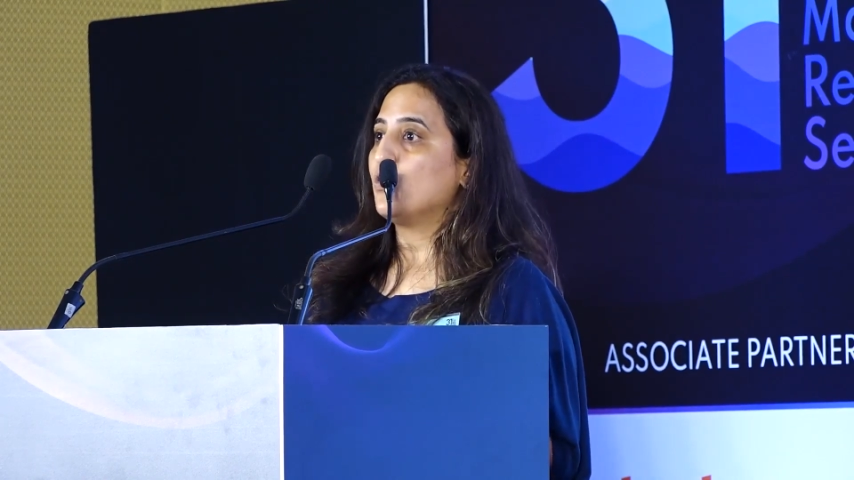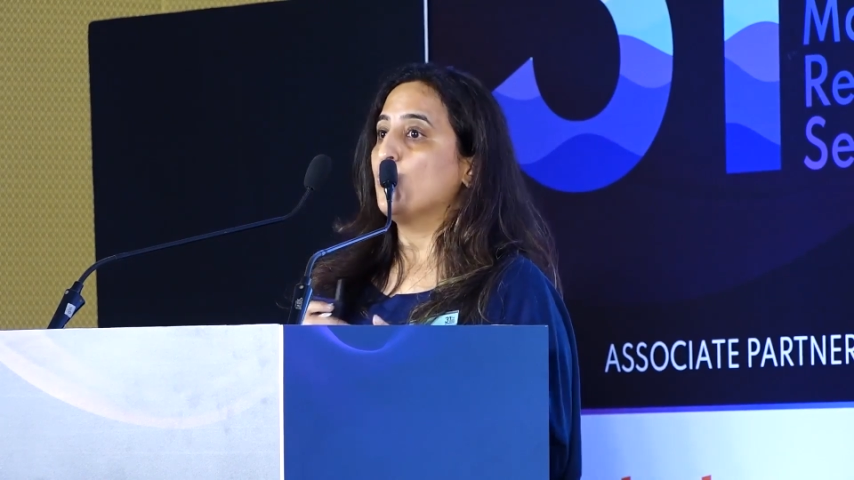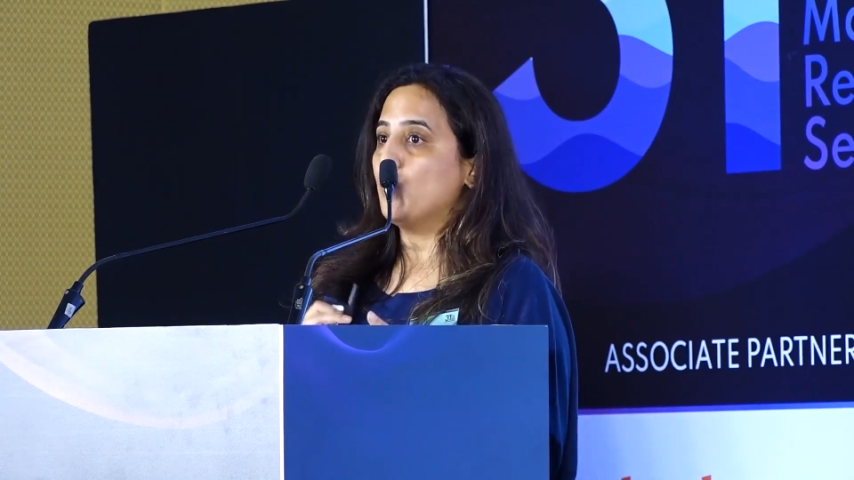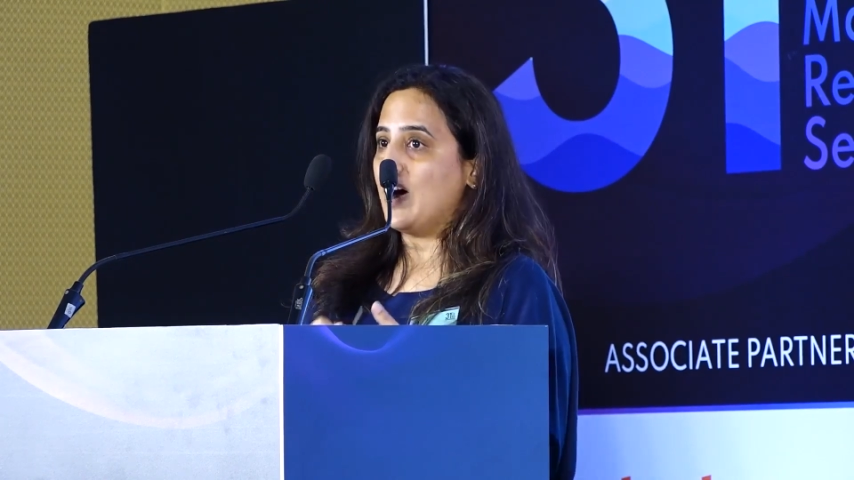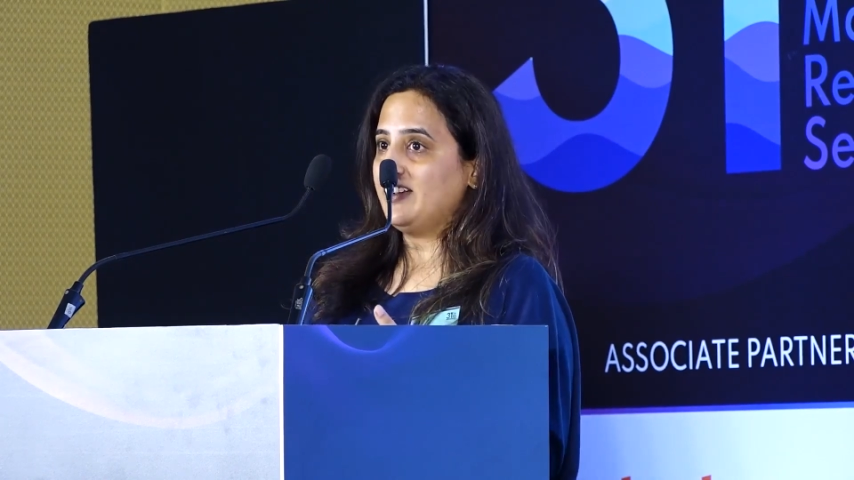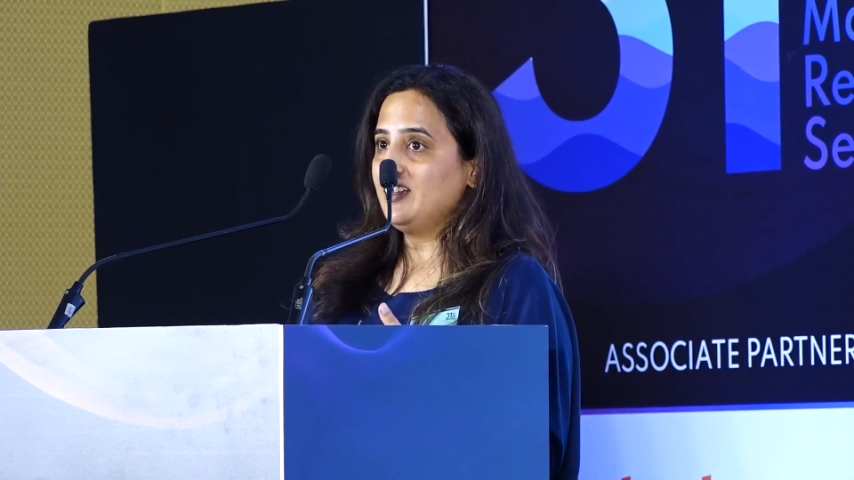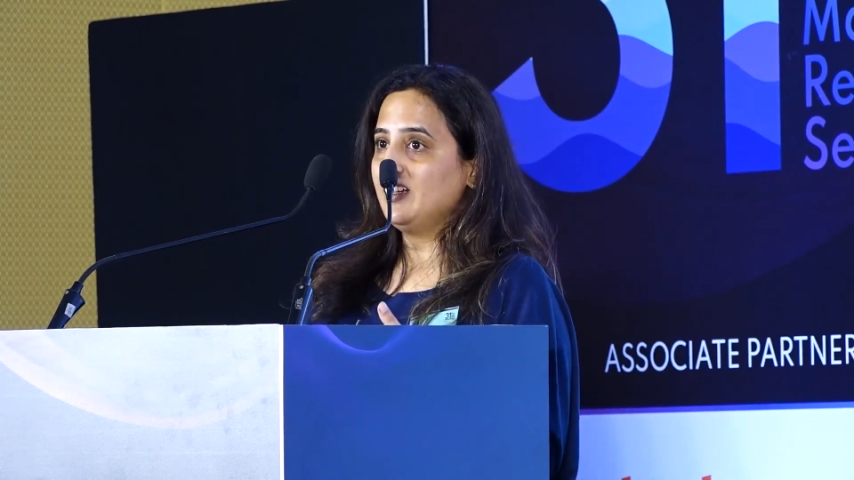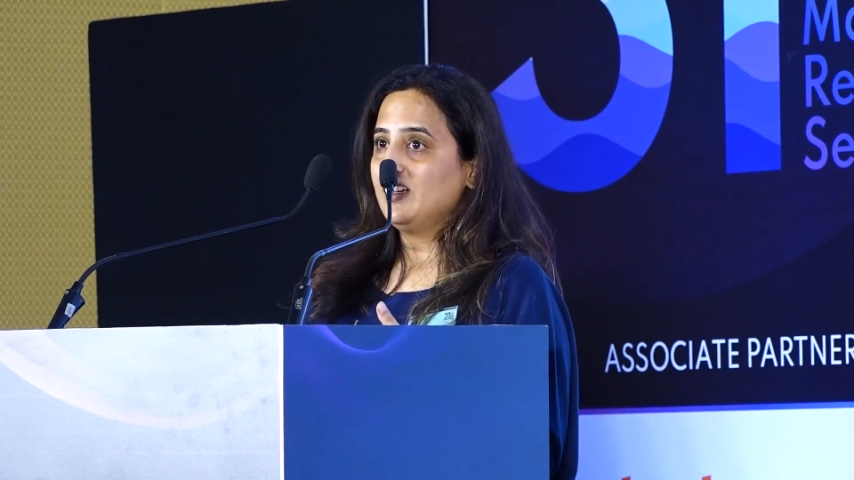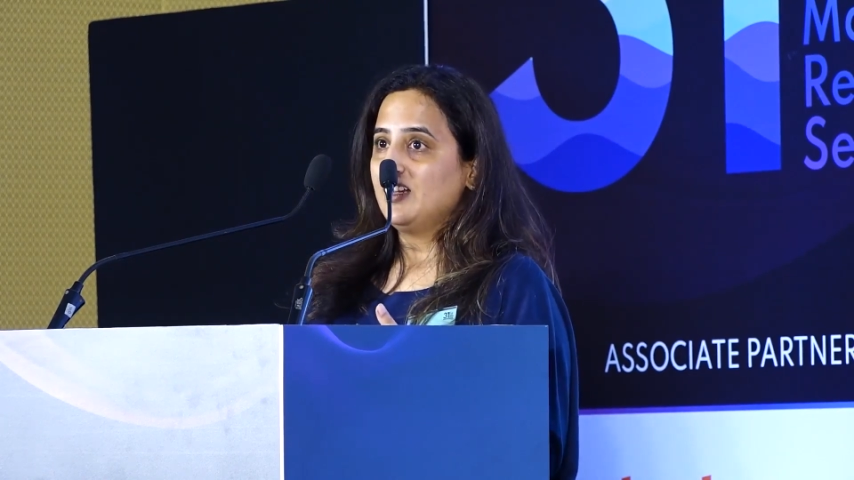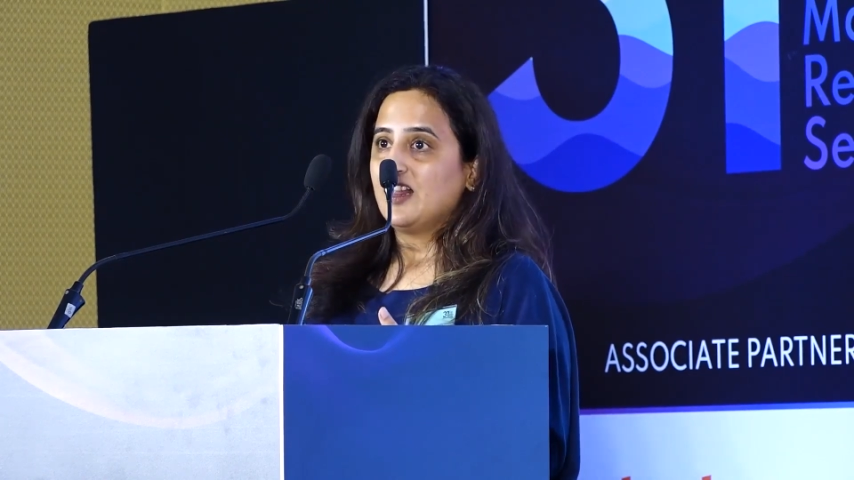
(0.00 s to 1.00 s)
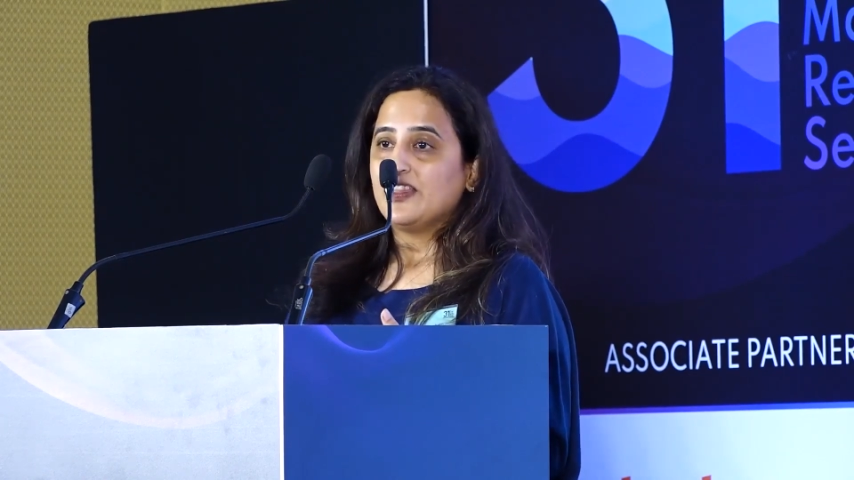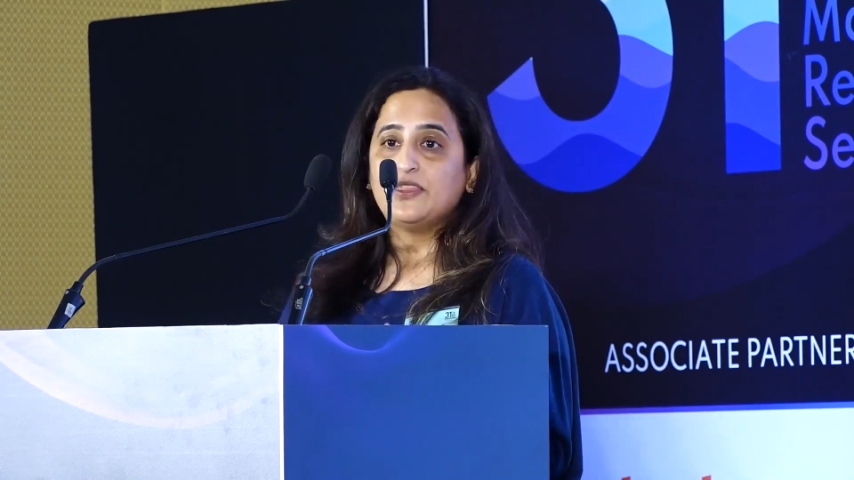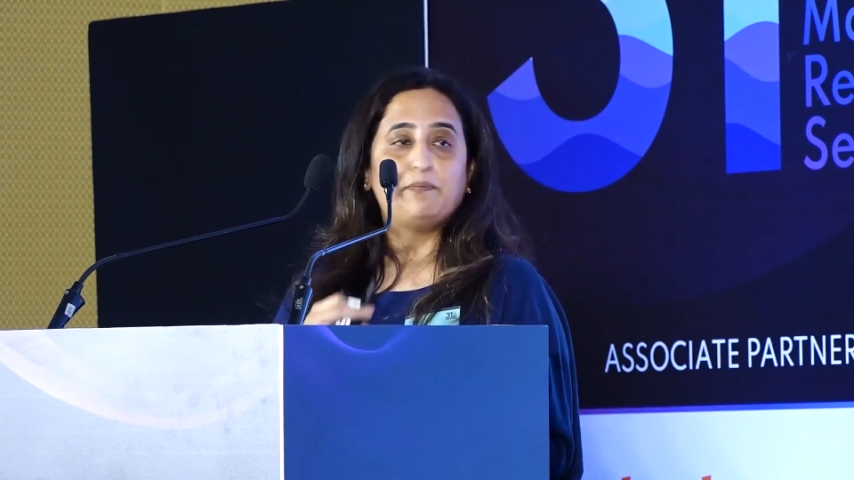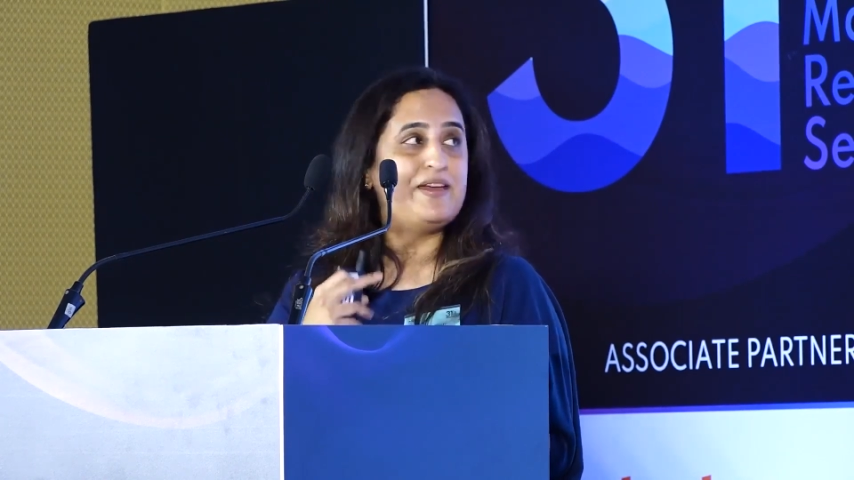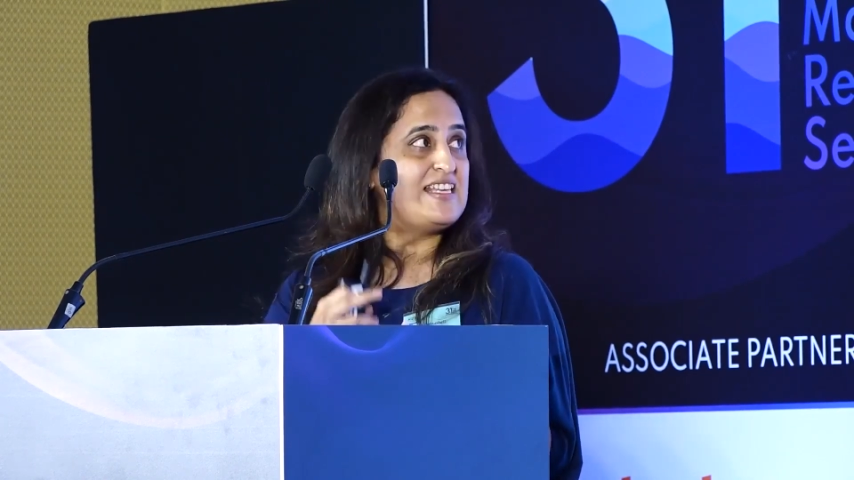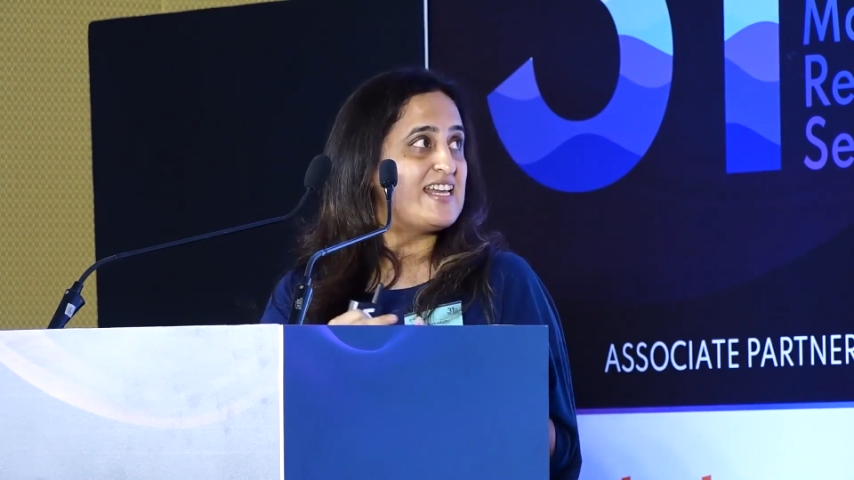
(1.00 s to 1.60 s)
One, the pace